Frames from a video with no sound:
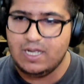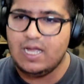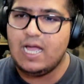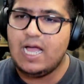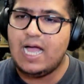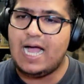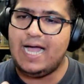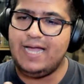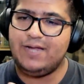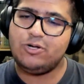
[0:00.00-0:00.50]

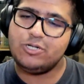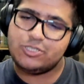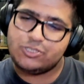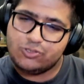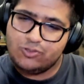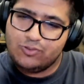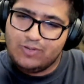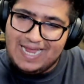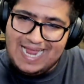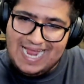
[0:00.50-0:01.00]
I
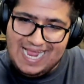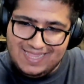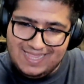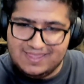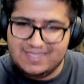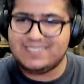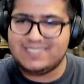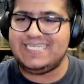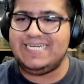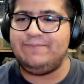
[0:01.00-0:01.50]
also, at
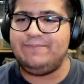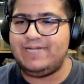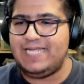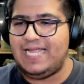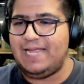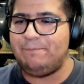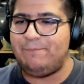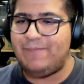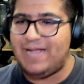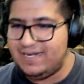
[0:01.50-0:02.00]
the same
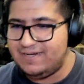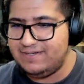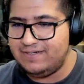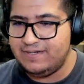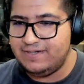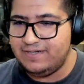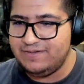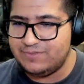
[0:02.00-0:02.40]
time, parallelly